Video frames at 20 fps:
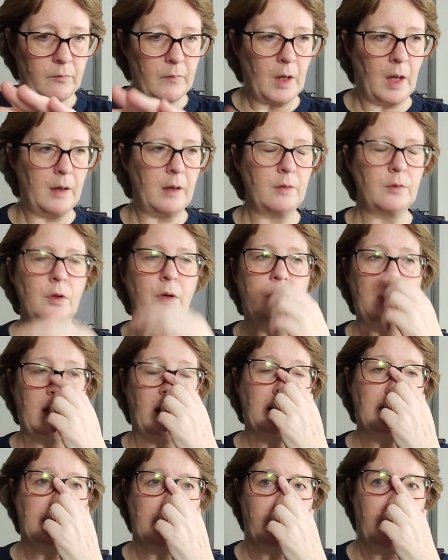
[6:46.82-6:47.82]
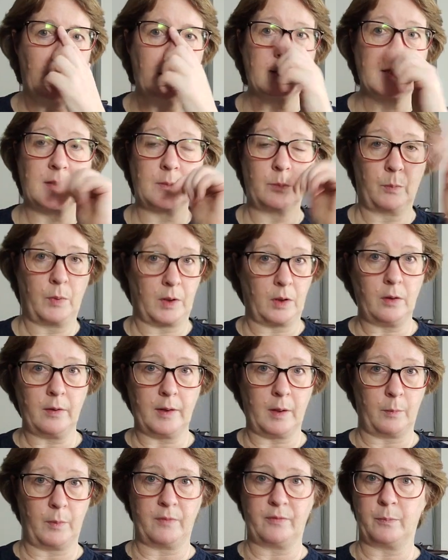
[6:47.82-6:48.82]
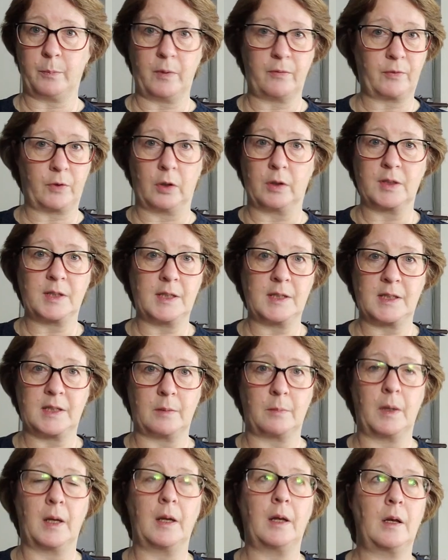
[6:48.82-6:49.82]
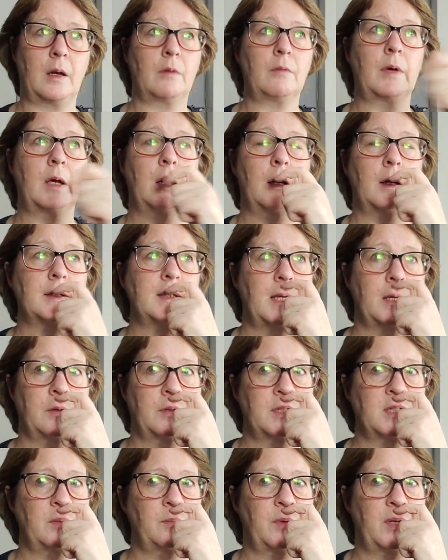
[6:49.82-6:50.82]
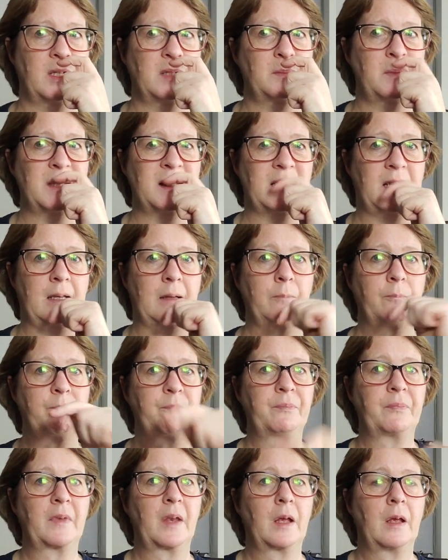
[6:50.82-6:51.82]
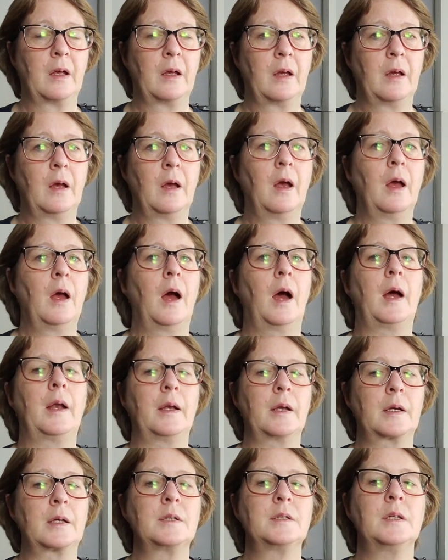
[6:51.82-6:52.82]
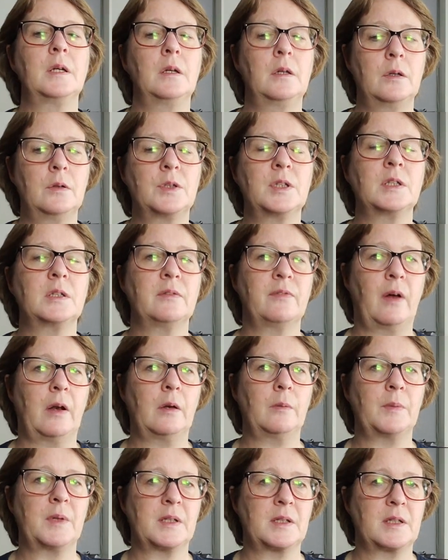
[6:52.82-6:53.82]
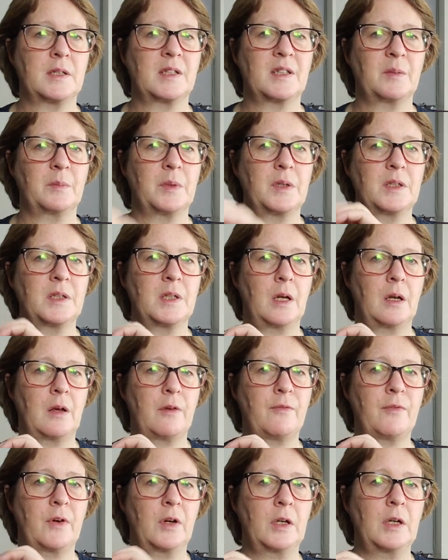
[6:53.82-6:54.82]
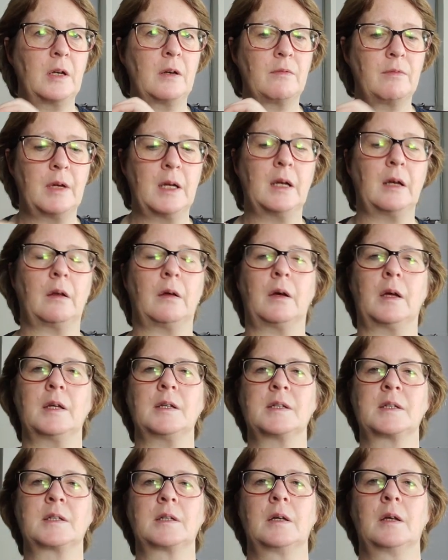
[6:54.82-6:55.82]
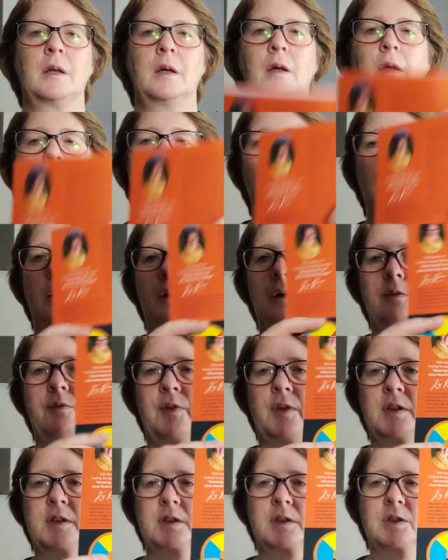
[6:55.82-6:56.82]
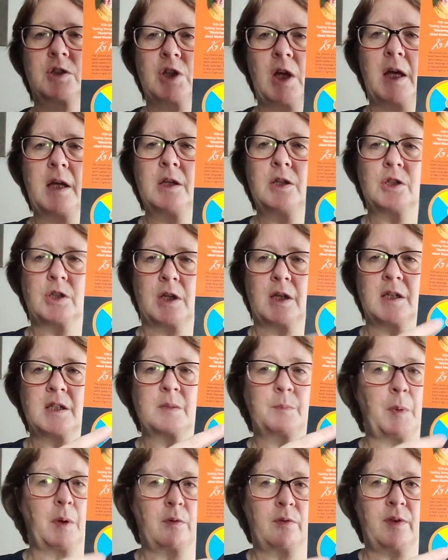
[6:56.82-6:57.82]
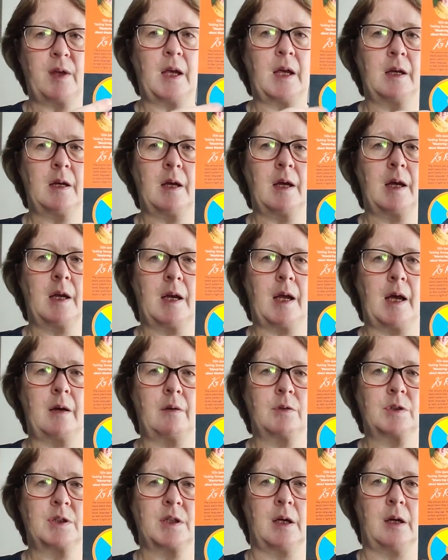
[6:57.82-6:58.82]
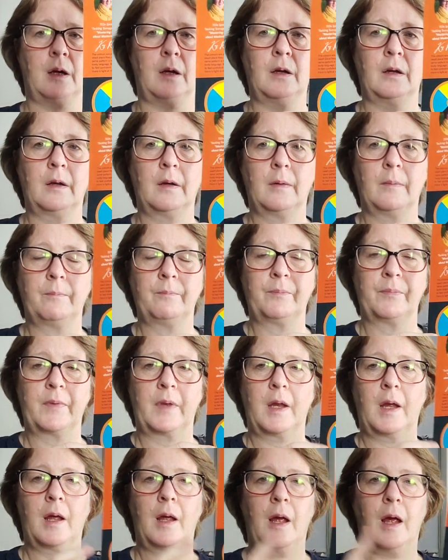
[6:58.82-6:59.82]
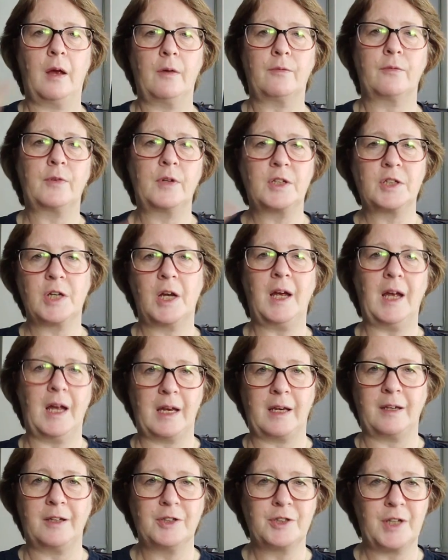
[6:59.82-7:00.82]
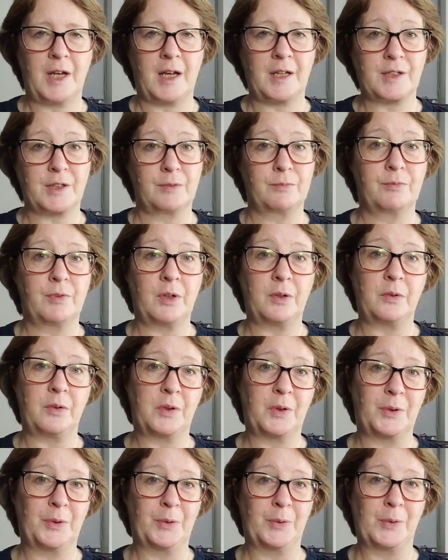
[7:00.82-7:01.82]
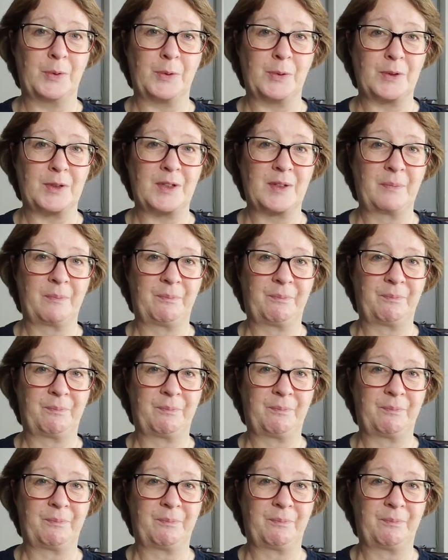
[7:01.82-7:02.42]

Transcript: And I thought, okay, so we got there, we've got a system. And then I realized, hang on, something's missing. And I continued to develop the system until I finally realized that of the changes, both inner and outer, every change has a root cause.